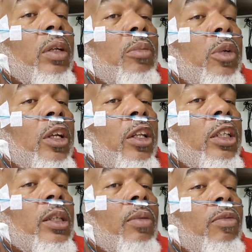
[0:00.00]
and Benelli
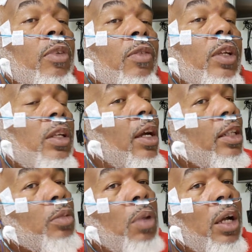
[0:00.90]
750.
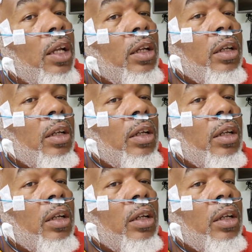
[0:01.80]
Nice bike.